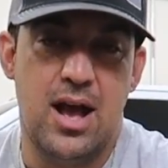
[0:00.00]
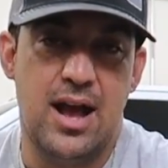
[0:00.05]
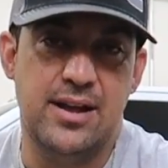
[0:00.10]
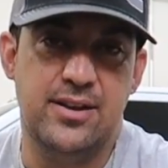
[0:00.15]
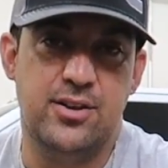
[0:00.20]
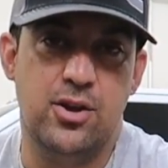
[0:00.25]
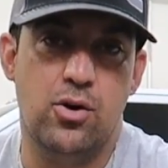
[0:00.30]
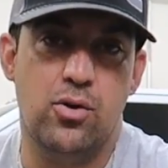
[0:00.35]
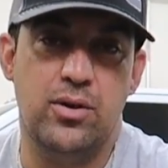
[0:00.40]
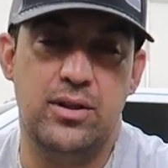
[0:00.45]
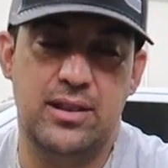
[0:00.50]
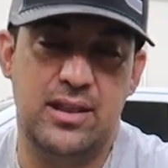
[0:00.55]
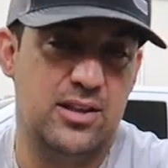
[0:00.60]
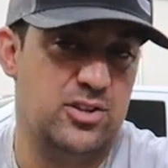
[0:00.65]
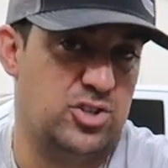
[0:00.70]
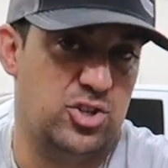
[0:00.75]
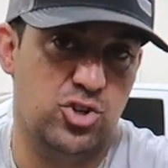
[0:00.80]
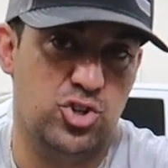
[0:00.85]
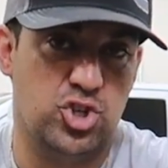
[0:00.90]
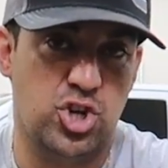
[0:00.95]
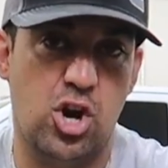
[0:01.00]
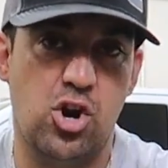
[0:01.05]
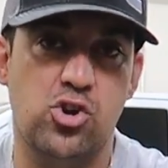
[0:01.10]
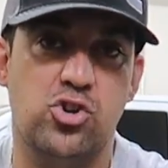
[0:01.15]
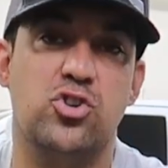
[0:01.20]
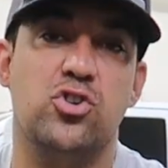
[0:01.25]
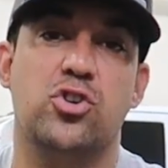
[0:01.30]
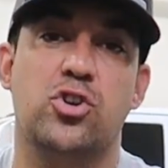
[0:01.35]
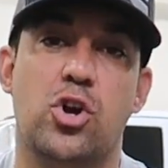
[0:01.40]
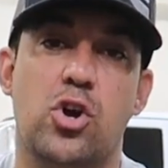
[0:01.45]
I don't, unless your
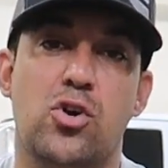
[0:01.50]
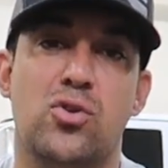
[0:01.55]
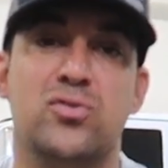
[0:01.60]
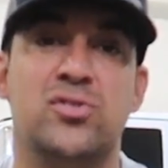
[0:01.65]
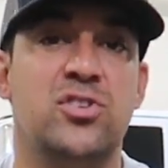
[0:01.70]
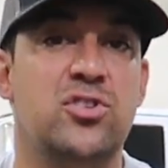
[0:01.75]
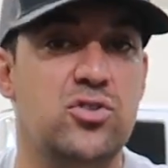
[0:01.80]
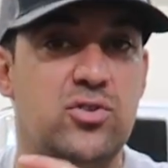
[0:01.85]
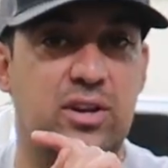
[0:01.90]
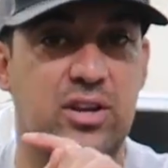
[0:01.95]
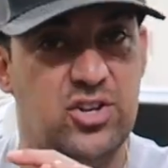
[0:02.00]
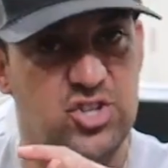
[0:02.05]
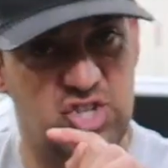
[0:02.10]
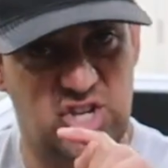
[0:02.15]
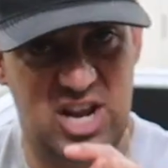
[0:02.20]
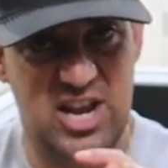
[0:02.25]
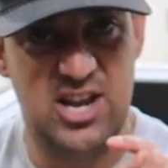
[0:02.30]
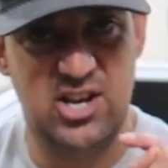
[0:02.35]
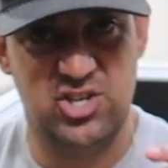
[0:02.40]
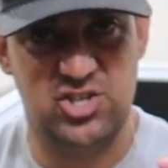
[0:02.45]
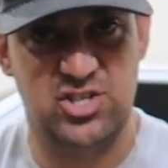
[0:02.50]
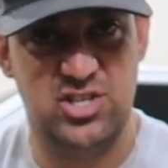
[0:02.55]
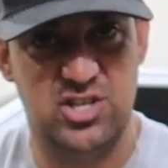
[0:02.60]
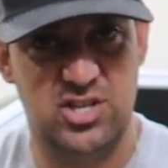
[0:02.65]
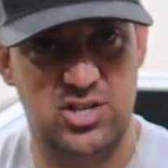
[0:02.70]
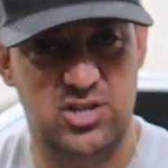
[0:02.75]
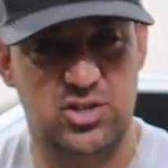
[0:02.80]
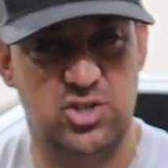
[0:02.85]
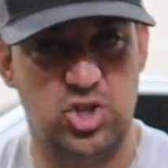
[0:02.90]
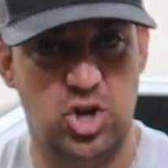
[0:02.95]
charger knows and you can change
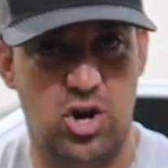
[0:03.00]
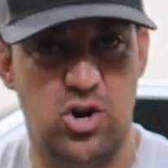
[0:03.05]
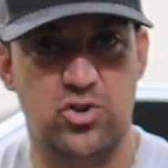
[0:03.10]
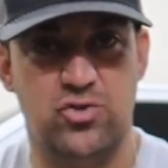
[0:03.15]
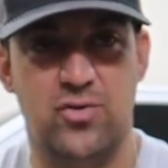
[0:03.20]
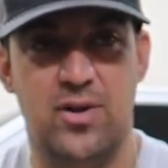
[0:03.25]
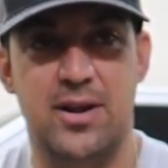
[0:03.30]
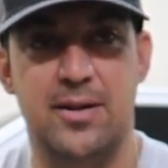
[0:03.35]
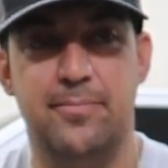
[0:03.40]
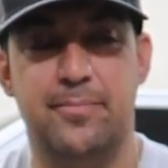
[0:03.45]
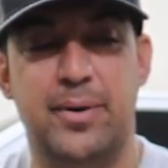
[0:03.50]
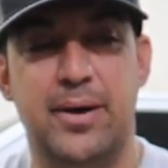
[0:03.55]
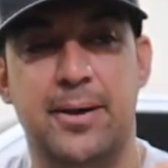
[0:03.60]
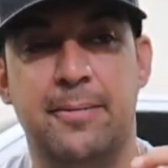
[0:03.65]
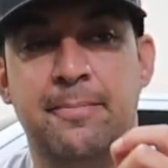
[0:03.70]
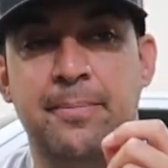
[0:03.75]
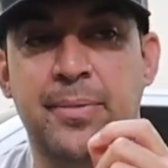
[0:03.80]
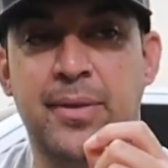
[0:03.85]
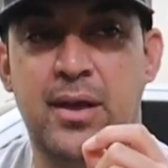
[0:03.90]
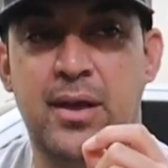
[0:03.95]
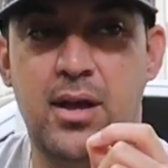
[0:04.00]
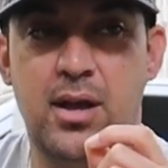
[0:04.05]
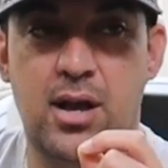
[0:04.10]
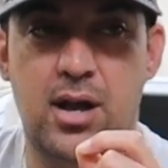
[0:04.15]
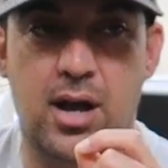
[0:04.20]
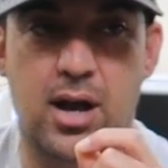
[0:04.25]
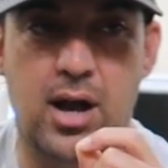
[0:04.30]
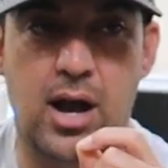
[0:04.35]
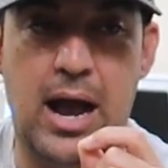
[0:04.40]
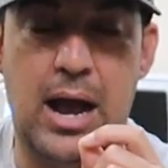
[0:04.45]
the charge rate. But
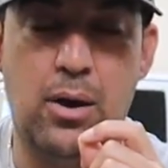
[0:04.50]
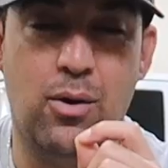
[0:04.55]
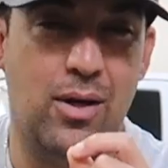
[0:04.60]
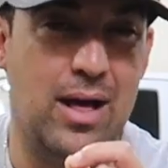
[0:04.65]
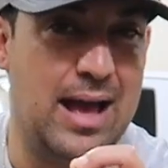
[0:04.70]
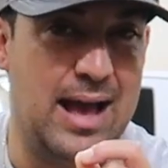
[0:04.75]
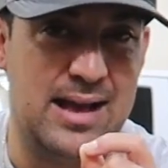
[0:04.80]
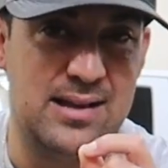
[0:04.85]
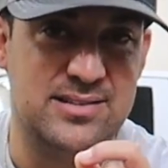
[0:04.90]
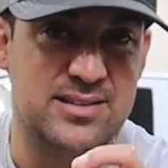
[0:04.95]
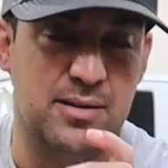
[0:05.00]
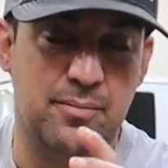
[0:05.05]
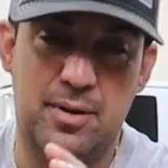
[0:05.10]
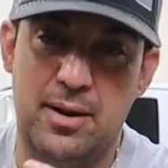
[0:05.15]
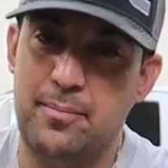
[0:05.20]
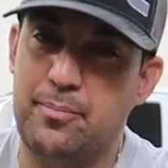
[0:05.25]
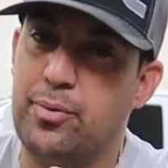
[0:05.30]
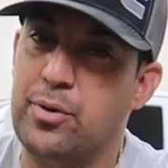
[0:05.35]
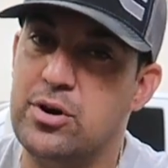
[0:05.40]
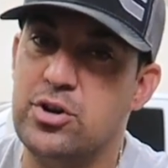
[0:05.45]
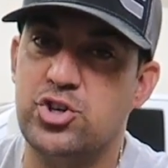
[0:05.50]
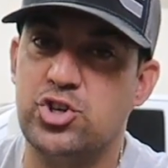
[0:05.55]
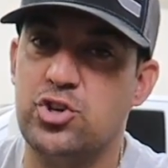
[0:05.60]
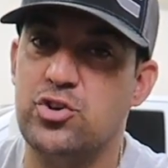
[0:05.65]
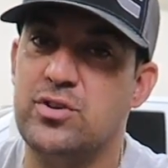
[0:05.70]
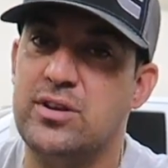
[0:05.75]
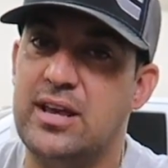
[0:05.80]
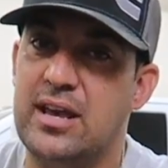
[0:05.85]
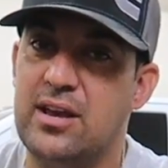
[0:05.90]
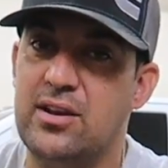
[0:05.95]
I will ask him, but I'm pretty sure
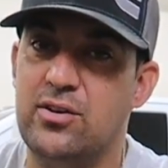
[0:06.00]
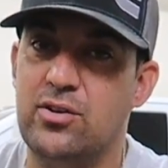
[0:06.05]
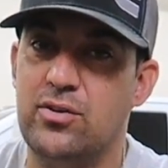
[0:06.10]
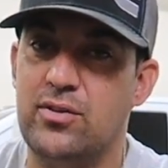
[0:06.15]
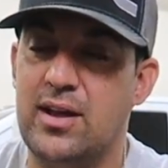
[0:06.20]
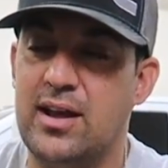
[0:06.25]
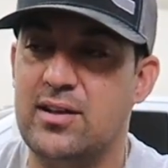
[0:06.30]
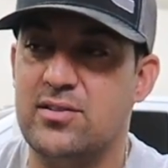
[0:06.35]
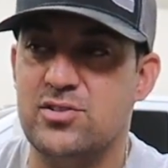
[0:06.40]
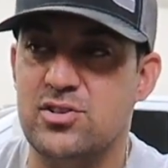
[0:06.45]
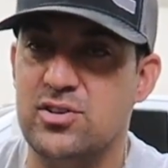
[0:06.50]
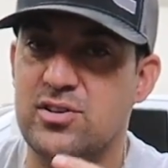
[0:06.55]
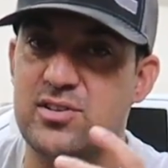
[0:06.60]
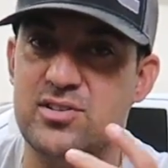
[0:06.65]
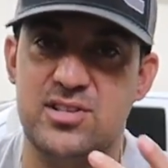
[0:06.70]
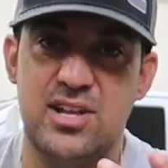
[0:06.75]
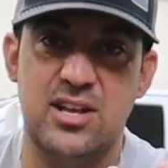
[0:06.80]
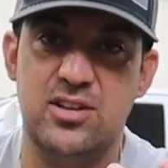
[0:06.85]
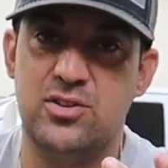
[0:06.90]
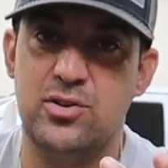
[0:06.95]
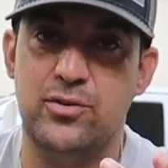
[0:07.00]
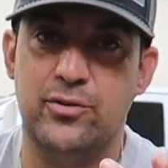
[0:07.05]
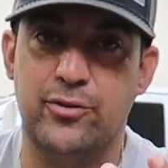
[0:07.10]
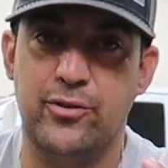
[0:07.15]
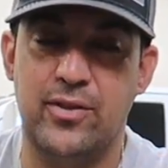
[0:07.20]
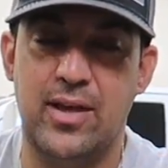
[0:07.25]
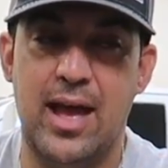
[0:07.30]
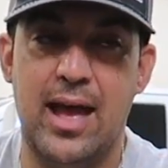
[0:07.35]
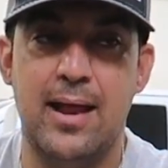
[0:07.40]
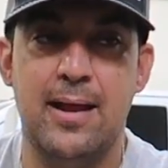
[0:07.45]
you can't do that, so you can stay tuned
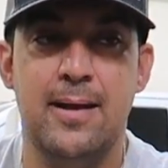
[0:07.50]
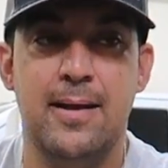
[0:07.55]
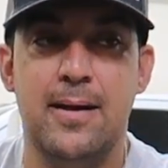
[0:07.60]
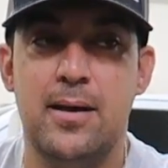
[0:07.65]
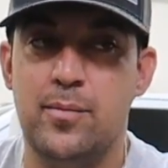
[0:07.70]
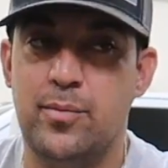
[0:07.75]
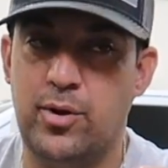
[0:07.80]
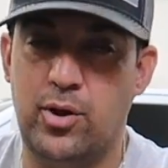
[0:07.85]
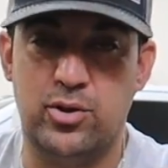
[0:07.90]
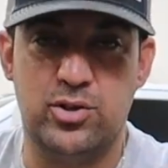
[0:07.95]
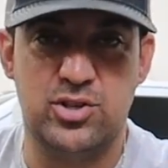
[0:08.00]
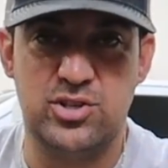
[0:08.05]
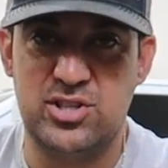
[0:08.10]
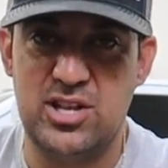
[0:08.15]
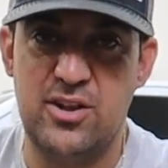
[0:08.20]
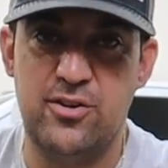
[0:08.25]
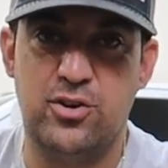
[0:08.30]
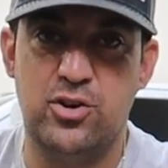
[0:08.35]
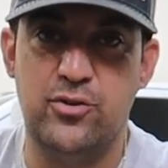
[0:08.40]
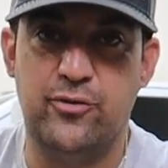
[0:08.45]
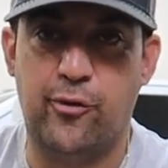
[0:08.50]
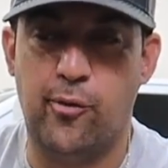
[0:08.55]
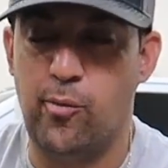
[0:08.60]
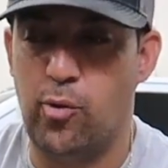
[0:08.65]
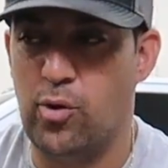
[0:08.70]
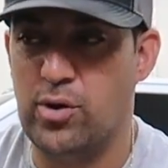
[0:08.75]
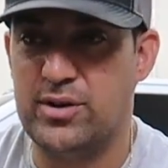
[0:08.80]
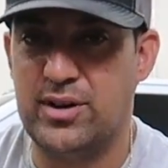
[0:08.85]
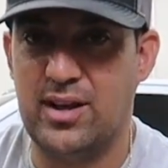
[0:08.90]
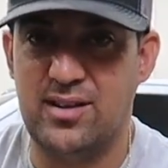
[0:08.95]
for that. But also stay tuned for
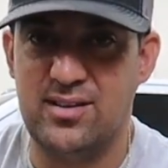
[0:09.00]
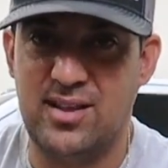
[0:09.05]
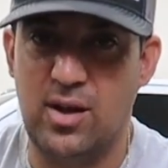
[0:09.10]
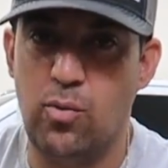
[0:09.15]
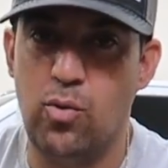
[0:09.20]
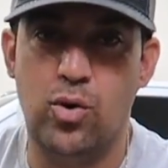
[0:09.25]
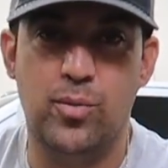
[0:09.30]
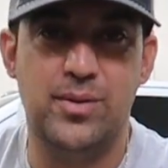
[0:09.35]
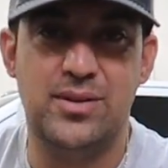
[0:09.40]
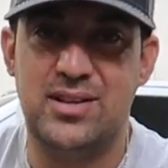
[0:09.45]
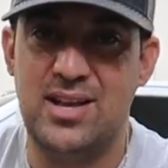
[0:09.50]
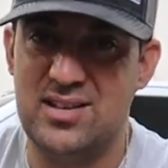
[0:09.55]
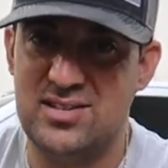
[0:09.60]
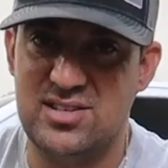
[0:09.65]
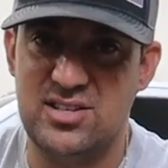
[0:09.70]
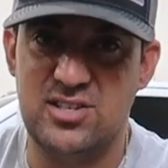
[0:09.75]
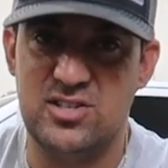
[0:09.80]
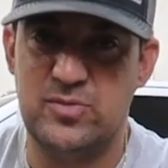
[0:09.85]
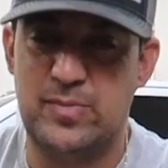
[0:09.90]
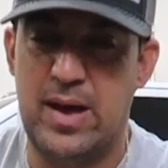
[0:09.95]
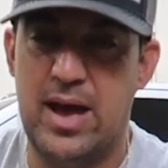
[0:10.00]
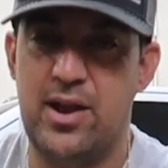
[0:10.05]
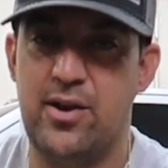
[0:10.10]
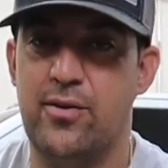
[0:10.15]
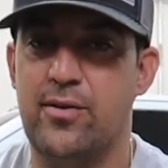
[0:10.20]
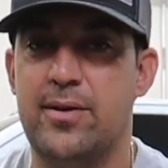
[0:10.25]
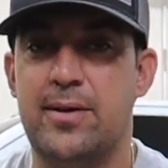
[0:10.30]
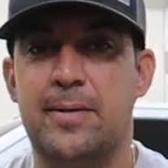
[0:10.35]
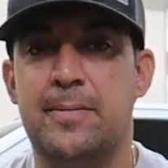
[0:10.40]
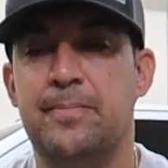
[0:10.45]
more tests. I will be testing this
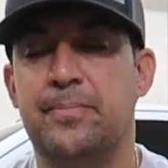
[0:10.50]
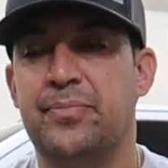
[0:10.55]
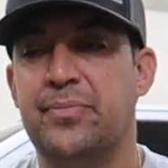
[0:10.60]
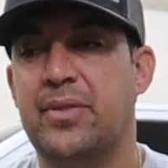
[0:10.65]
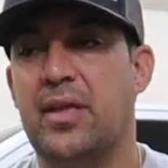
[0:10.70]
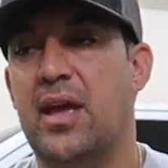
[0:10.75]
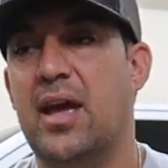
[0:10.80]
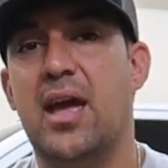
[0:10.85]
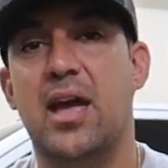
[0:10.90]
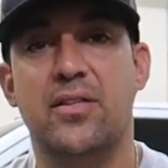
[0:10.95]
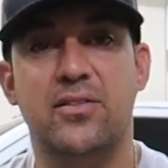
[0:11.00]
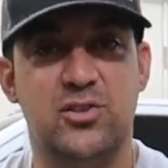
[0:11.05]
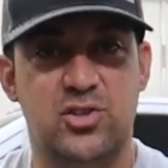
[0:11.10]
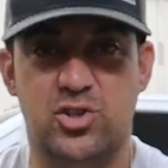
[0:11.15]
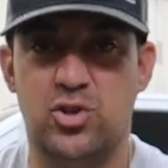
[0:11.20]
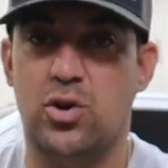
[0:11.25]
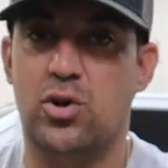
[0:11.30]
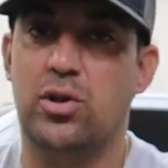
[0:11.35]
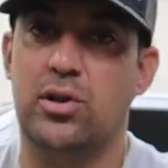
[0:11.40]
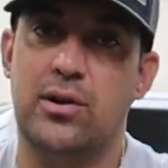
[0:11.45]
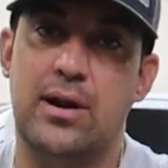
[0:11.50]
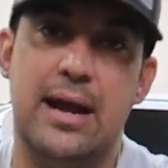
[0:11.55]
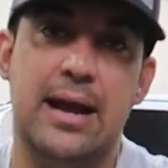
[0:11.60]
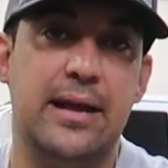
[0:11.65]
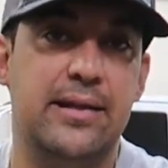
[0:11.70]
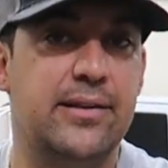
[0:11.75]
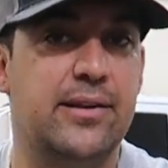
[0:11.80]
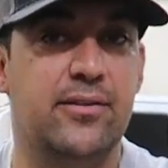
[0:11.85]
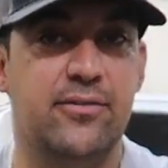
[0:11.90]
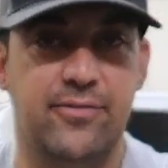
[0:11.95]
battery and the solar
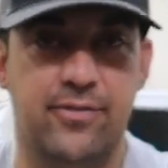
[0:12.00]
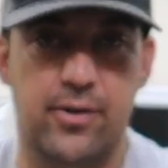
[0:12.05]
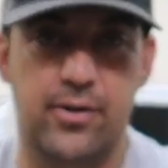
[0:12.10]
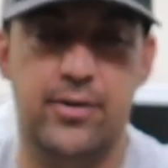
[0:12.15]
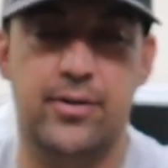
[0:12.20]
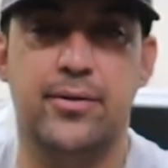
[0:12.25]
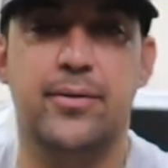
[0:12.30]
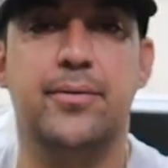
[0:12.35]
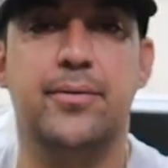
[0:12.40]
and the inverter.